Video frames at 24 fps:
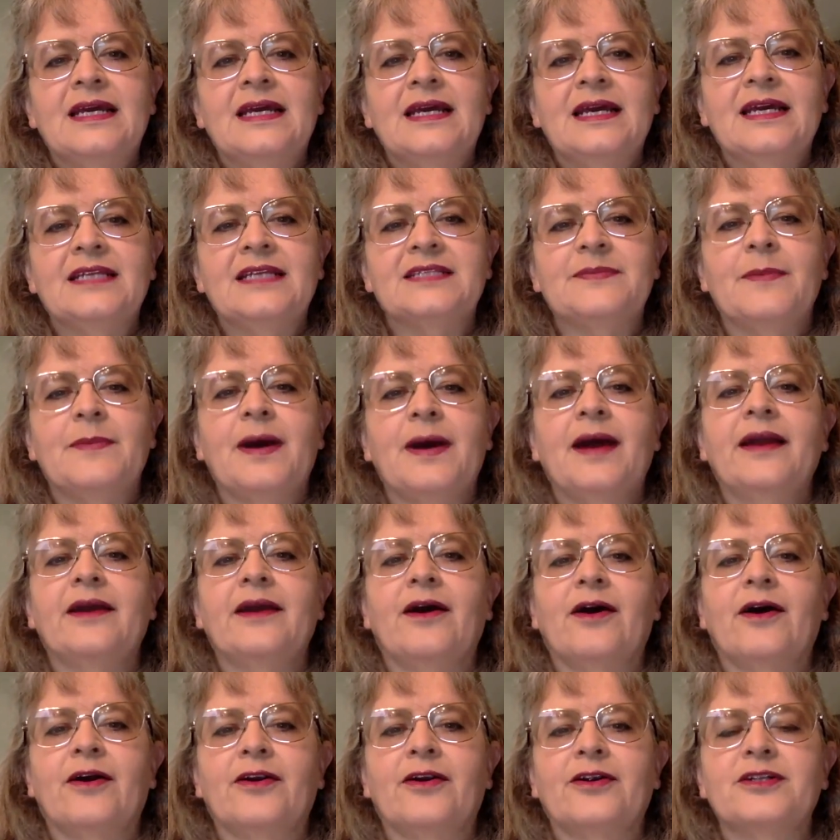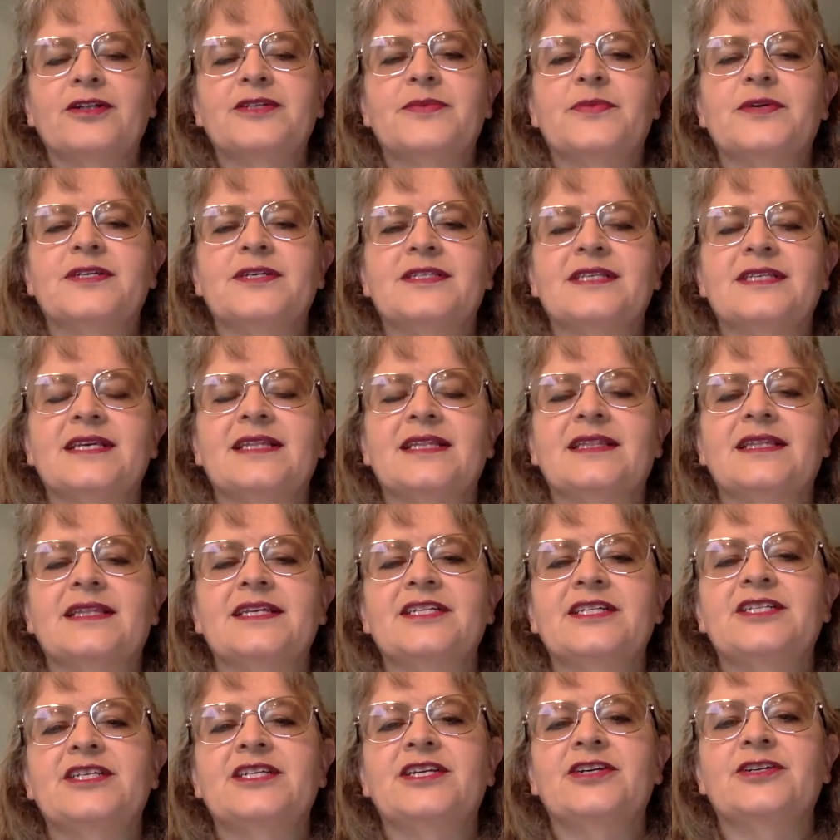It's my honor to present
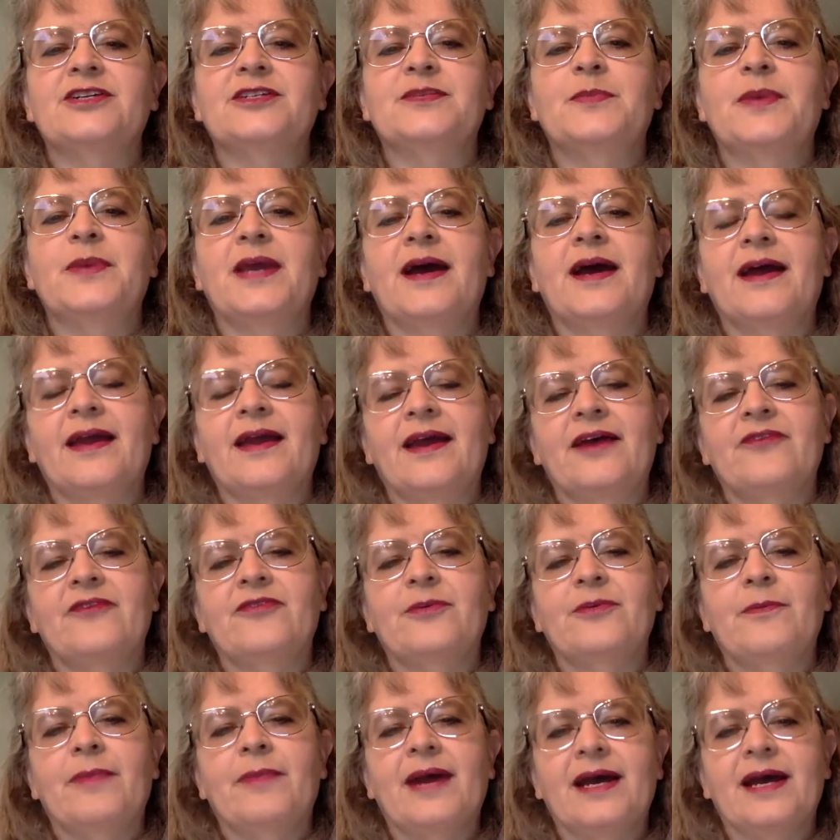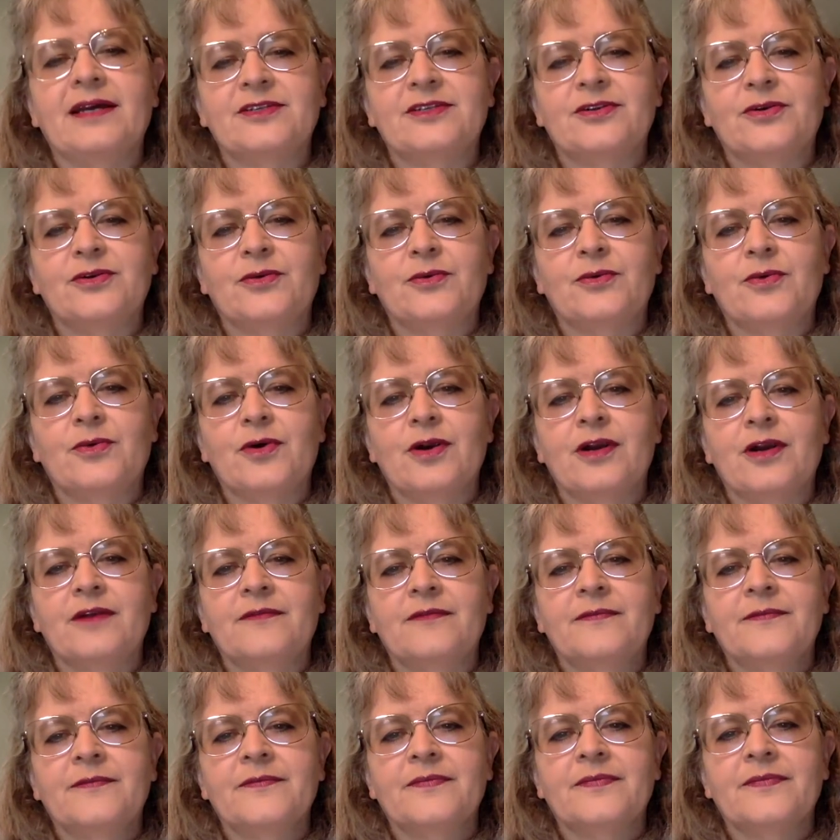this year's BIF Ambassador
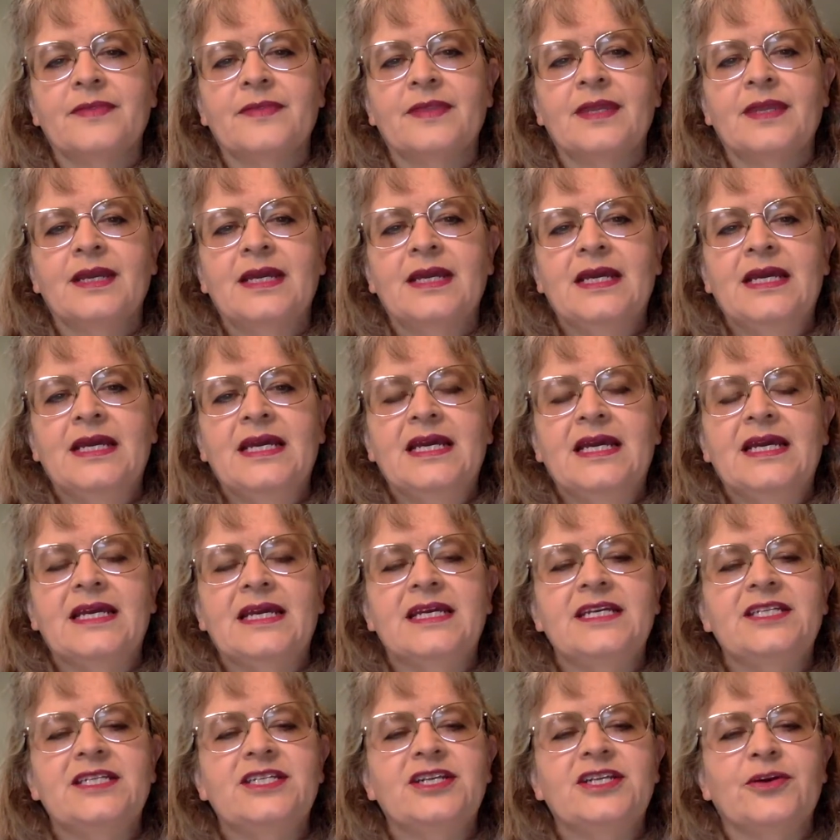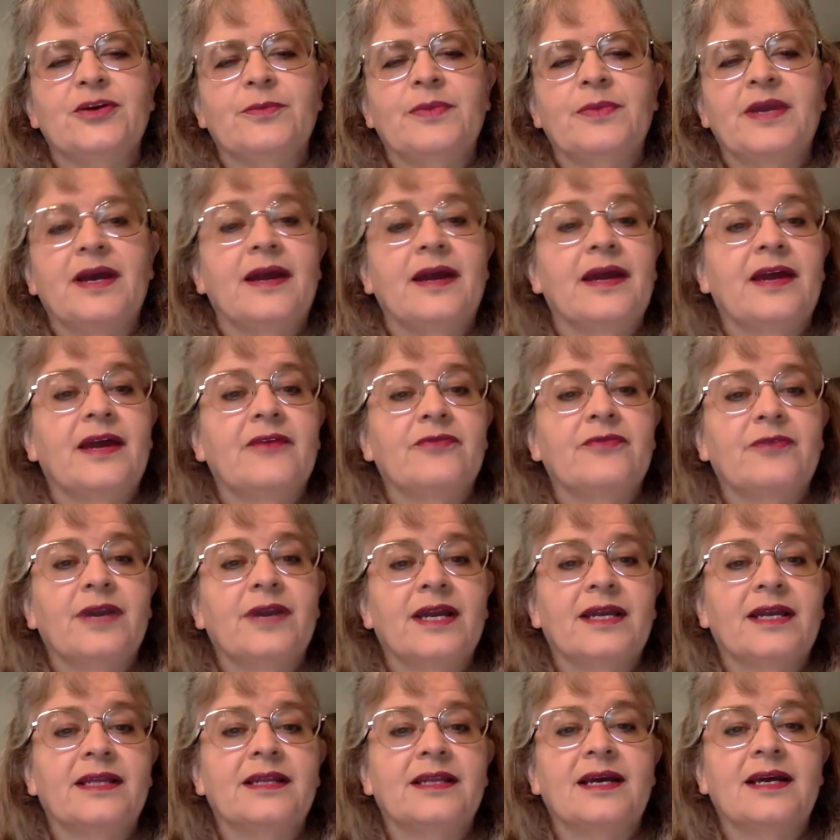Award. Each year, BIF
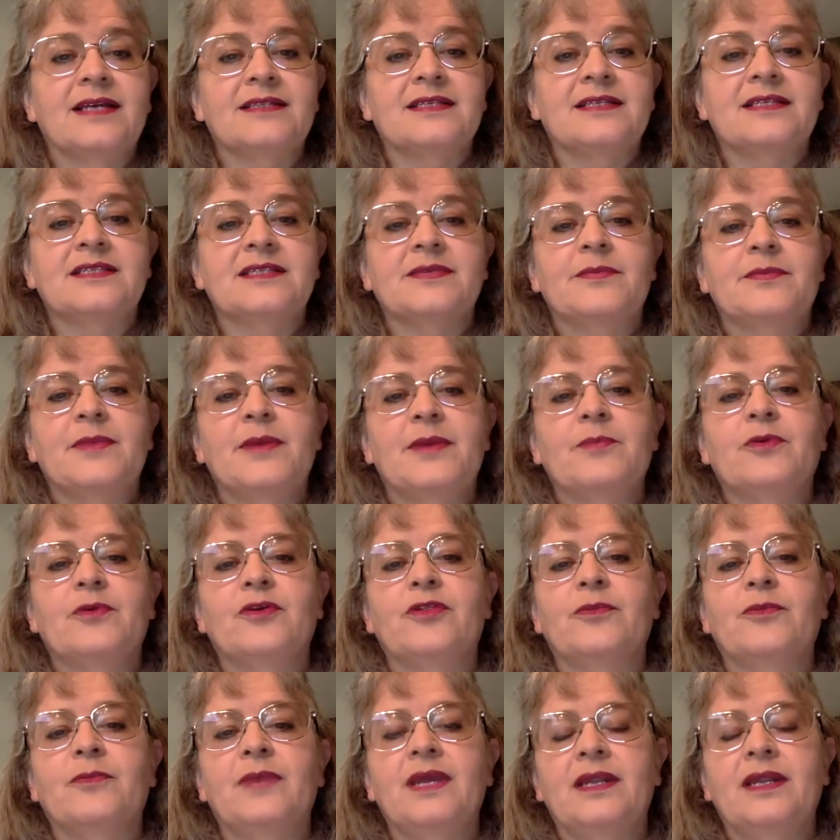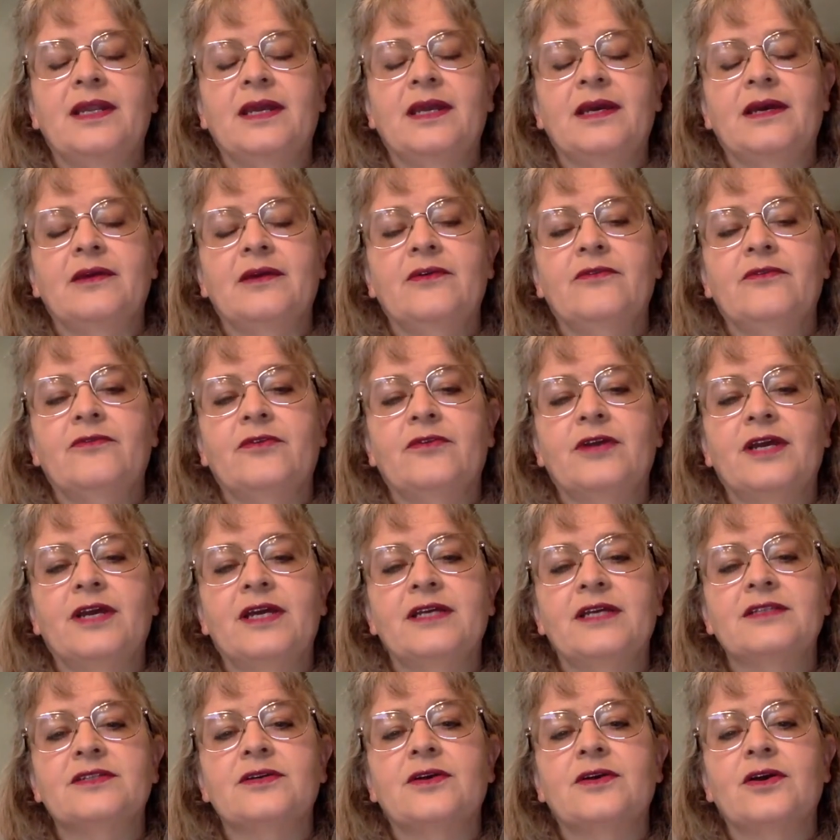recognizes a member of the media for
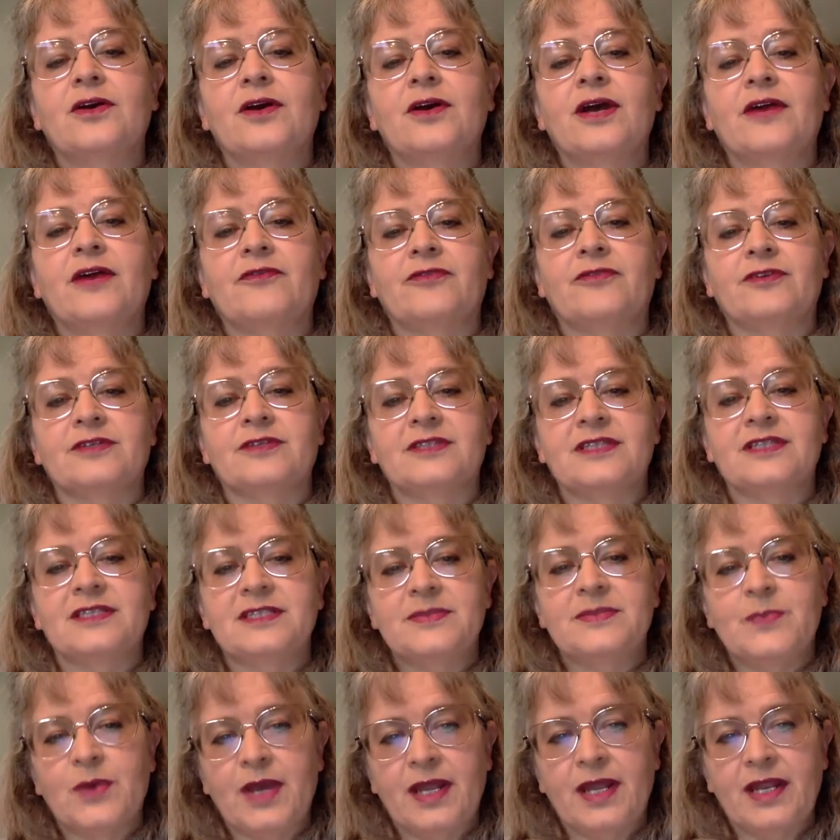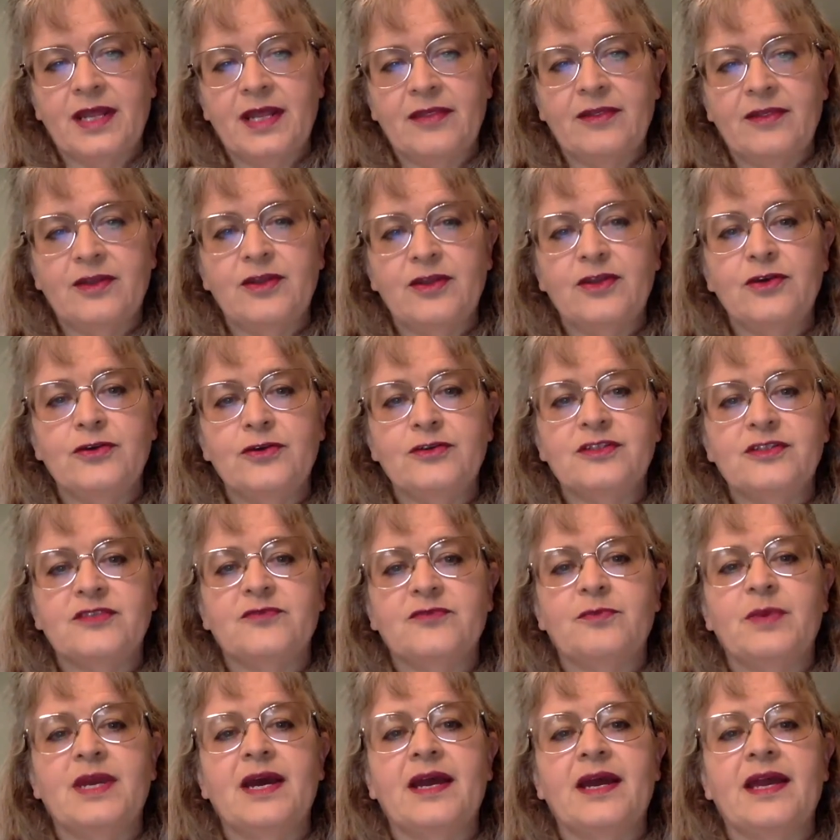his or her efforts in spreading the news
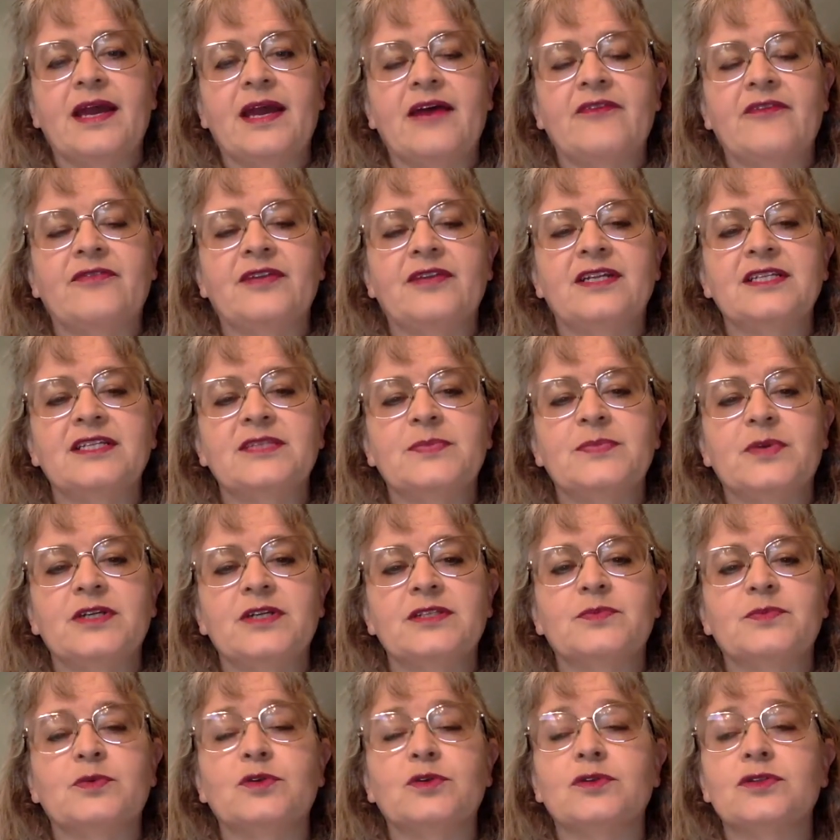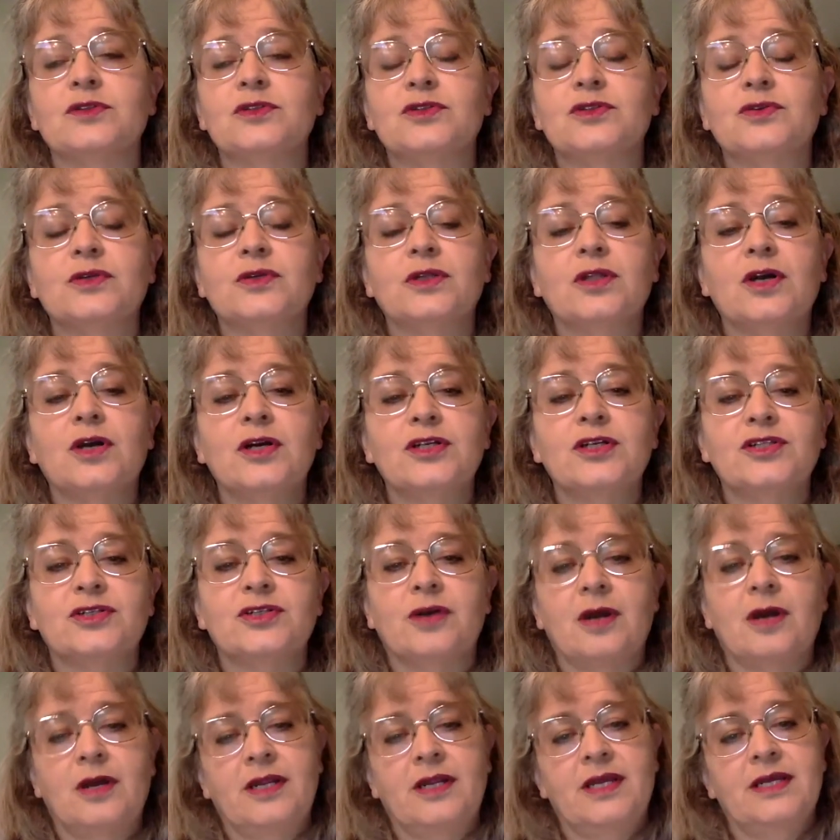of BIF and its principles to a
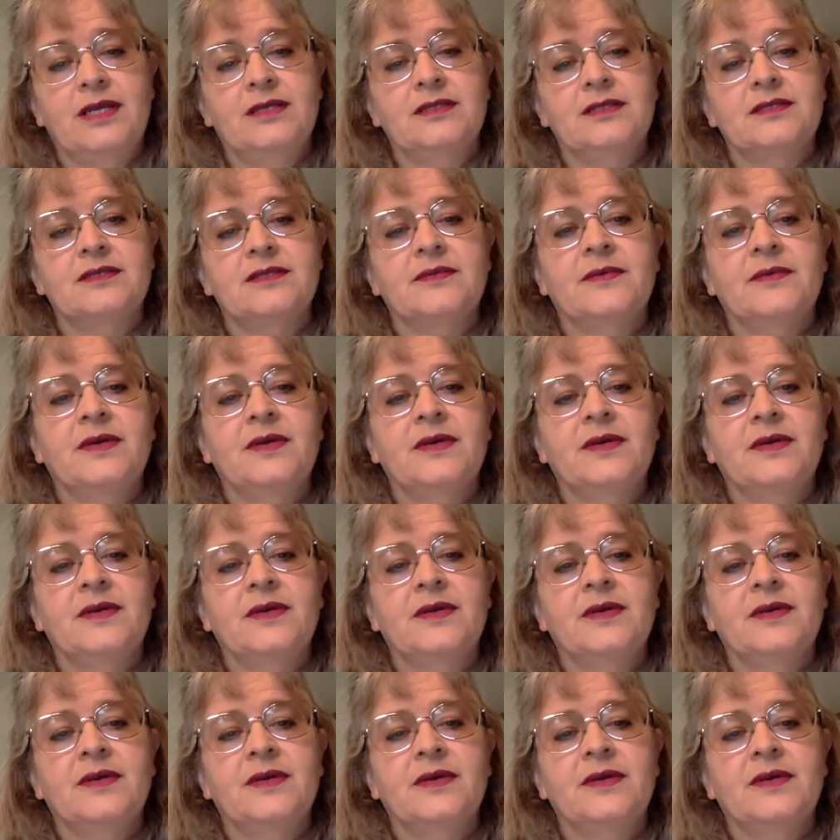larger audience.